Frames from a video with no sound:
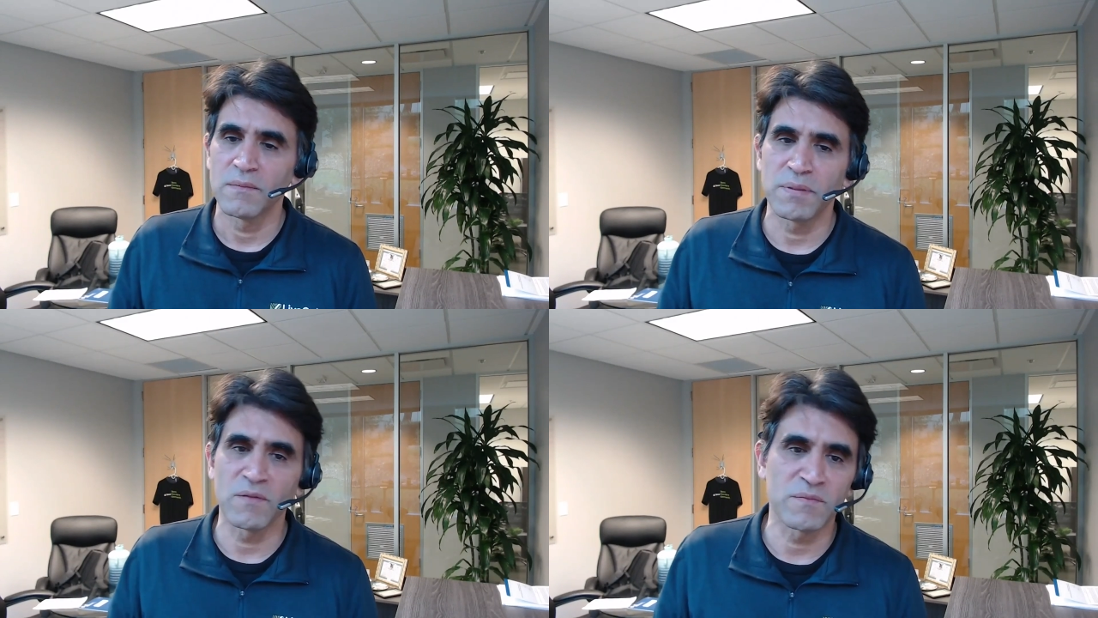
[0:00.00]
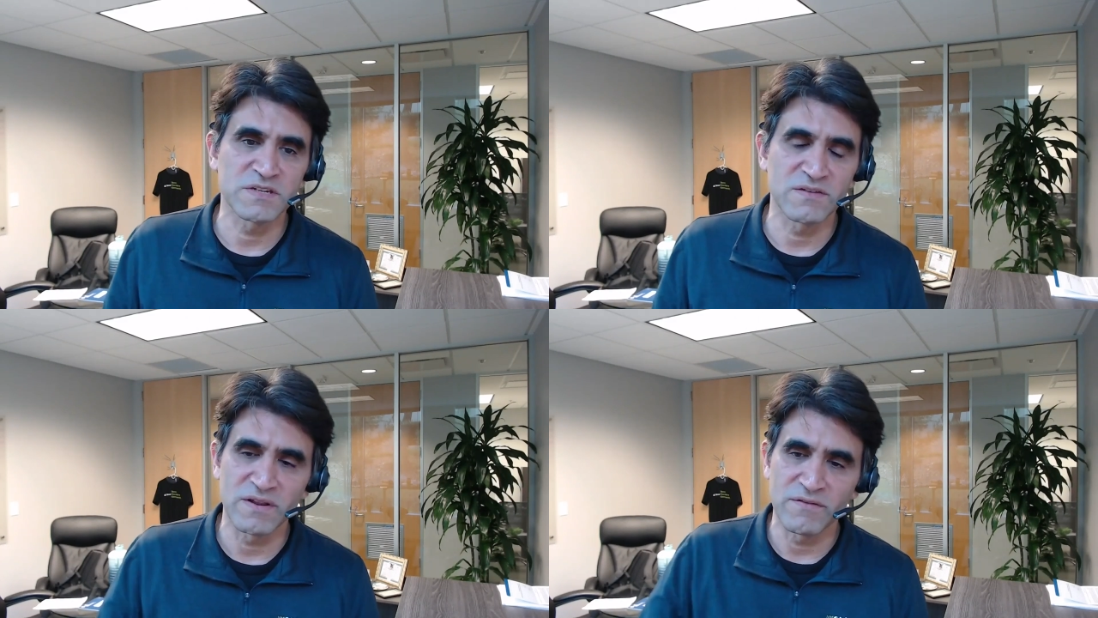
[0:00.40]
People from
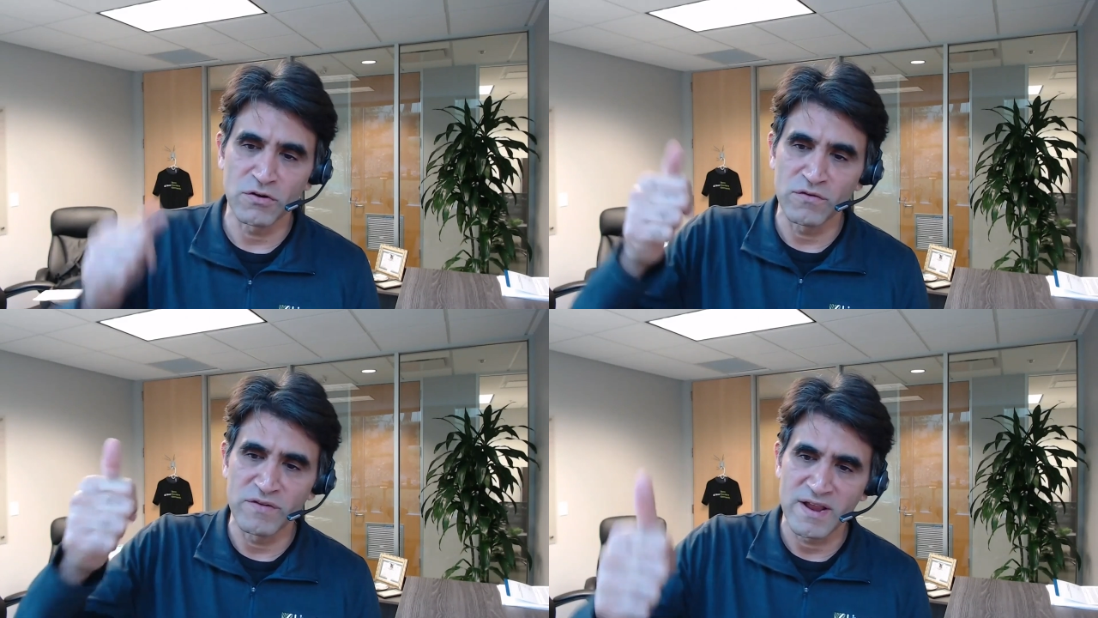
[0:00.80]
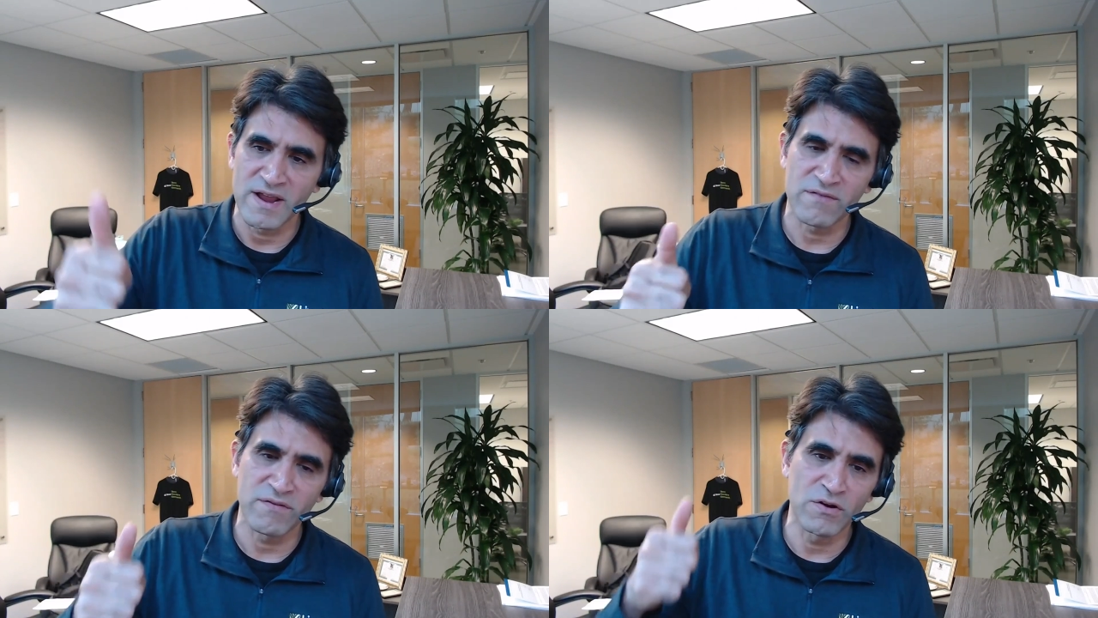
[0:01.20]
Tivoli went to do
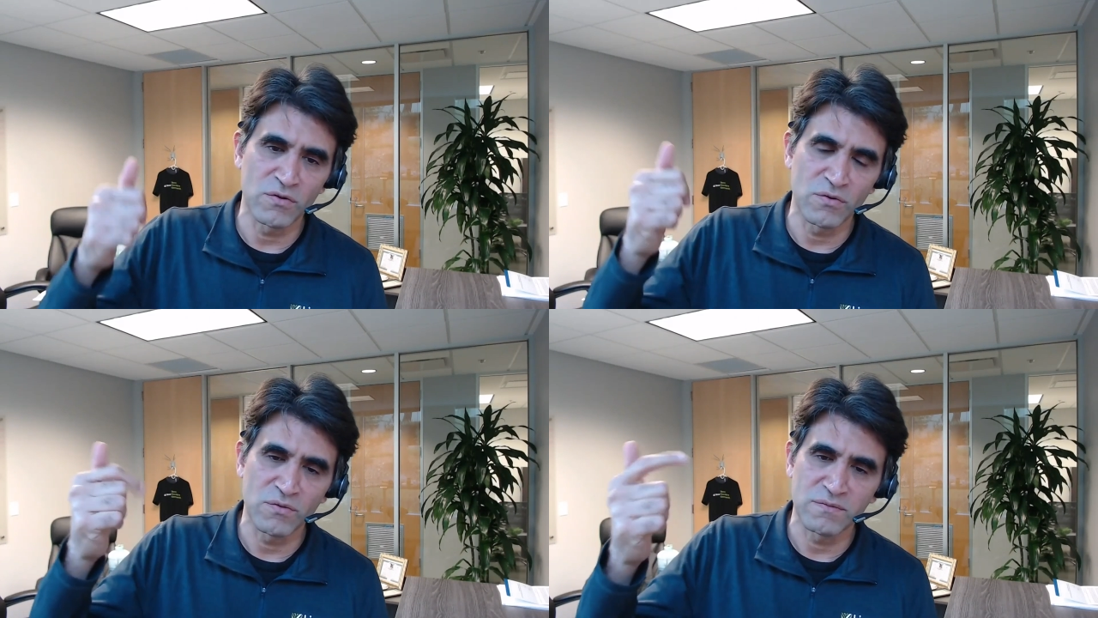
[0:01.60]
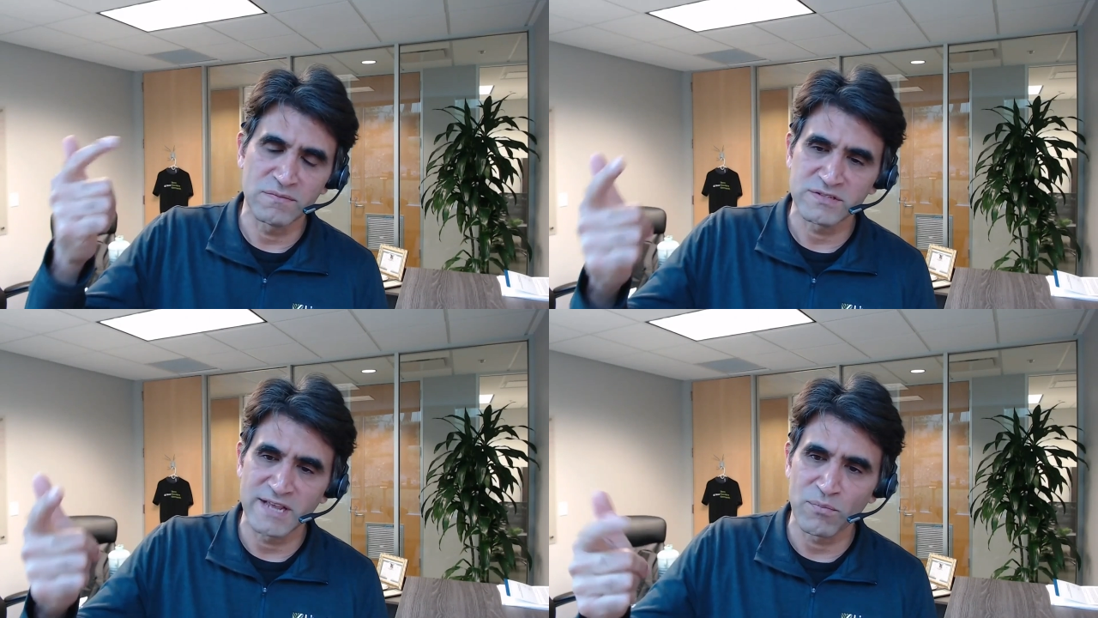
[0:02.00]
Vignac, went to do
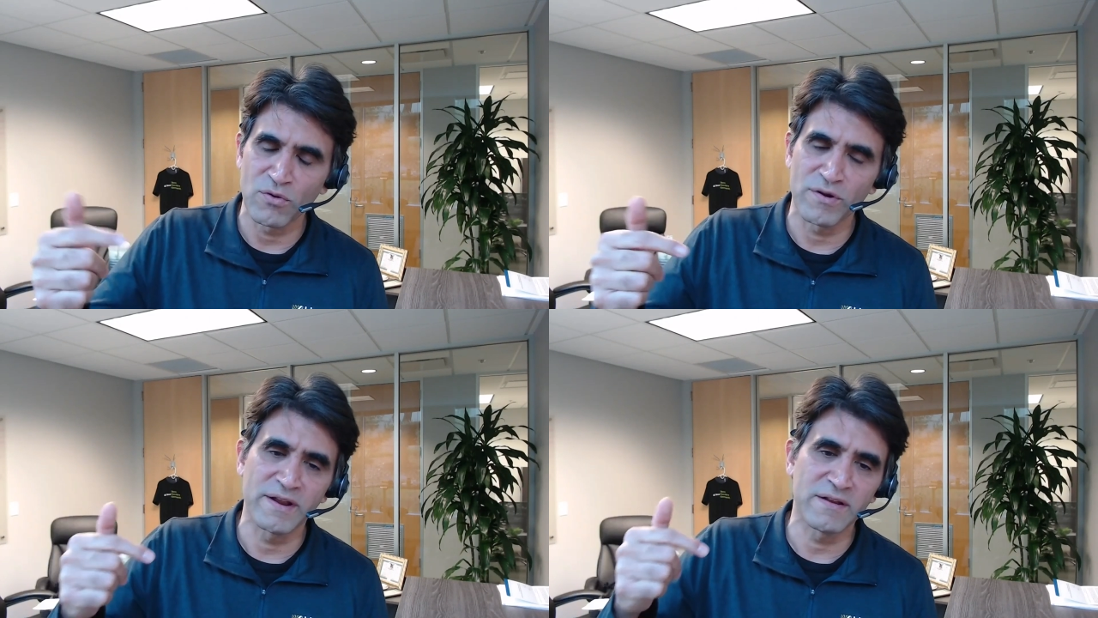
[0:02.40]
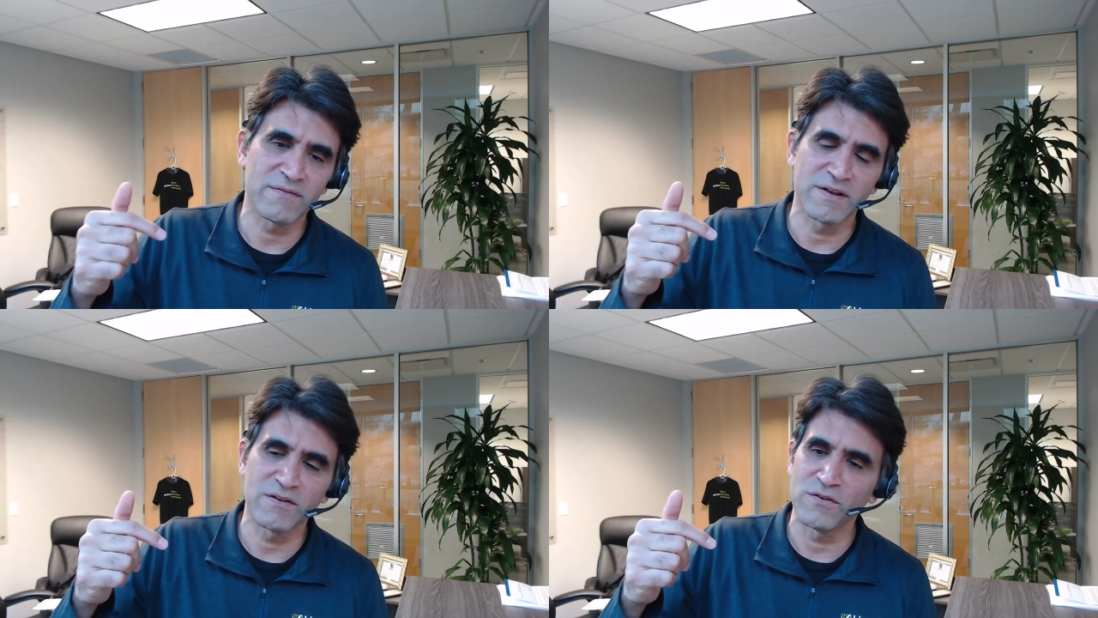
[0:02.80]
SailPoint,
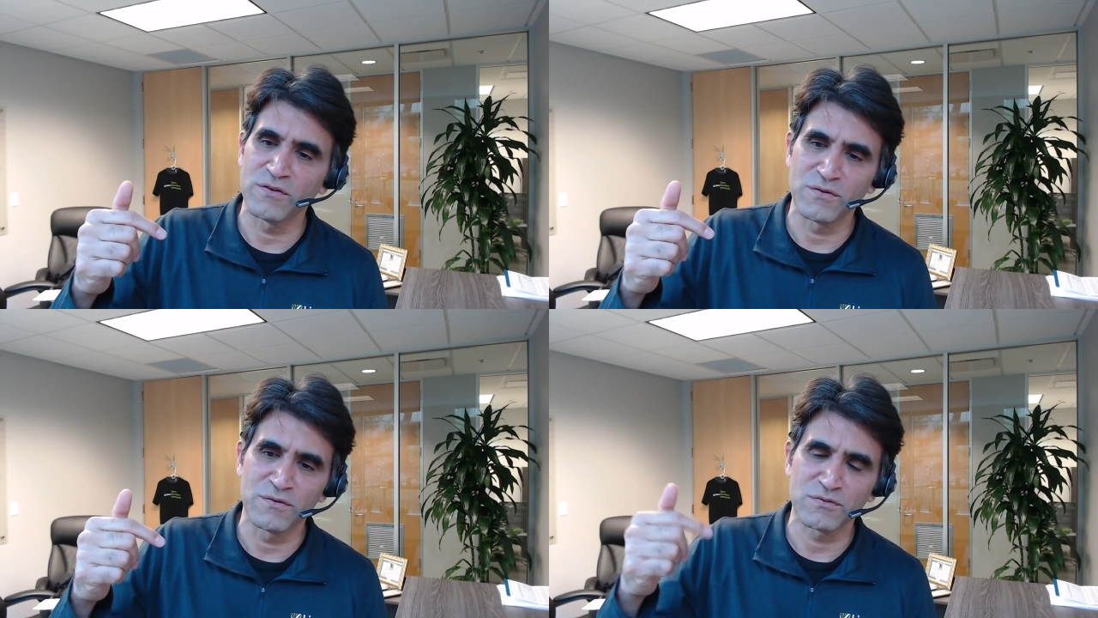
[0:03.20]
went to do